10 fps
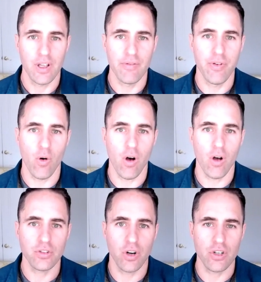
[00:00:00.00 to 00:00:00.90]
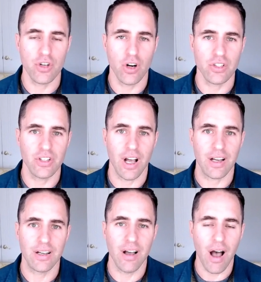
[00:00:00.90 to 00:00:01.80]

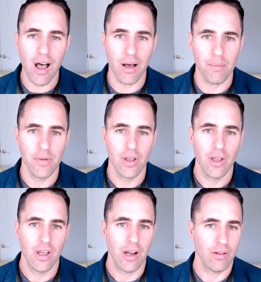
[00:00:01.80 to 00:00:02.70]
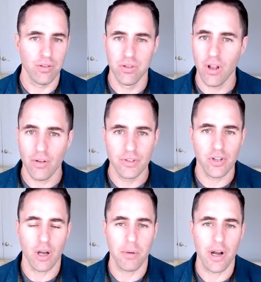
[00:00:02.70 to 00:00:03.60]
info@allstarcharts.com. I'd love to
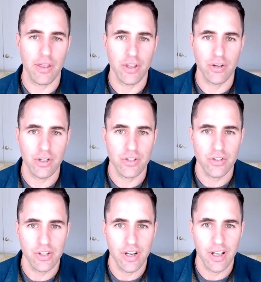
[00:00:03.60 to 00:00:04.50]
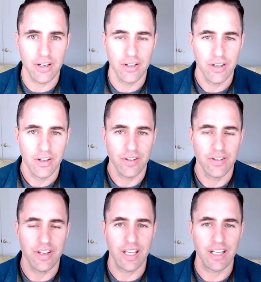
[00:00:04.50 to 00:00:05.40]
talk about anything you're interested in,
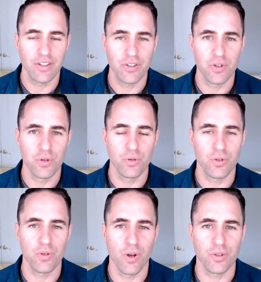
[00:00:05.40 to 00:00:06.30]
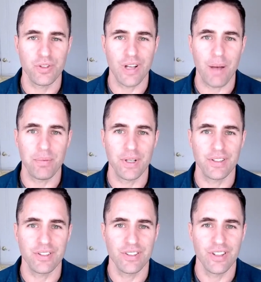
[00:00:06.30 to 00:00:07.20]
dig into those
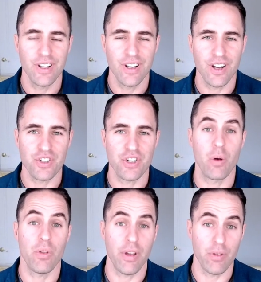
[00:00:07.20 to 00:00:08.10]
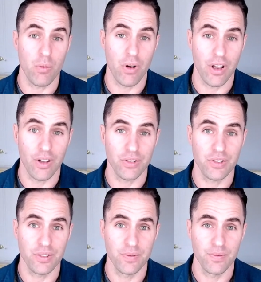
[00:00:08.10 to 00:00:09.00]
topics, and share with everyone
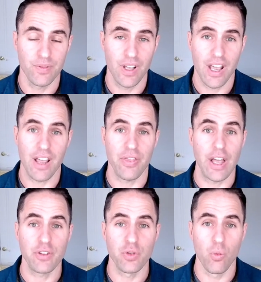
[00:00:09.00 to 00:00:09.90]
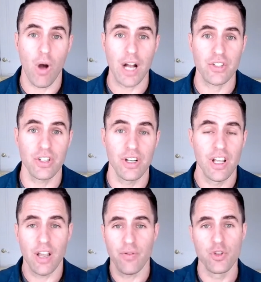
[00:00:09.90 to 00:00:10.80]
else. Hey, thanks for watching.
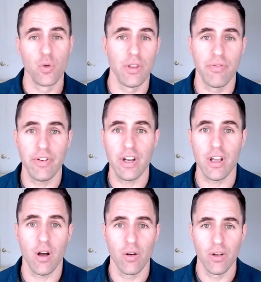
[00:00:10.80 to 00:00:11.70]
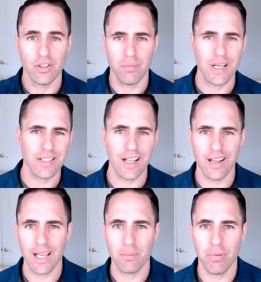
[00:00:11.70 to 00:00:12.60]
If you enjoyed the video, smash that
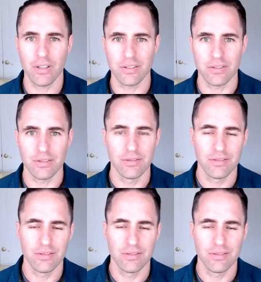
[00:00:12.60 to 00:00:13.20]
like button.